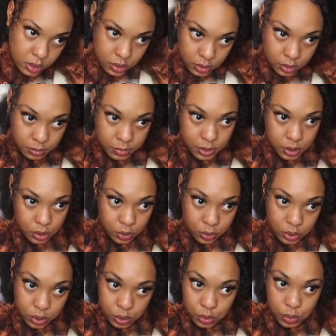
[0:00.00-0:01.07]
So I'm just
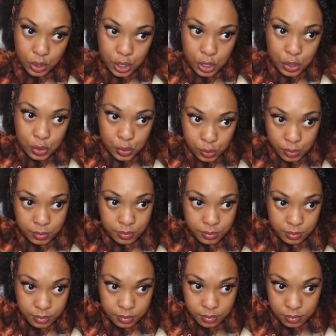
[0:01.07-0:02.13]
going to
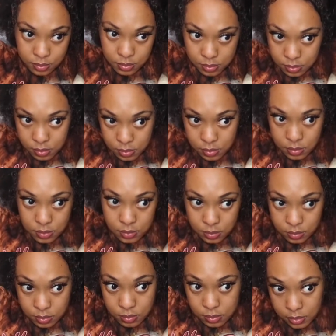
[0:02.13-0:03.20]
comb
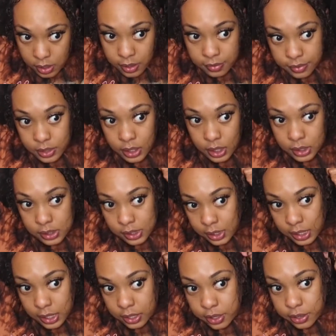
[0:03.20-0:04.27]
everything
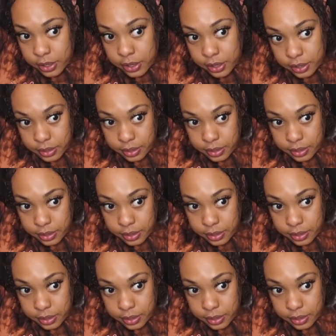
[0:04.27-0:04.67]
together.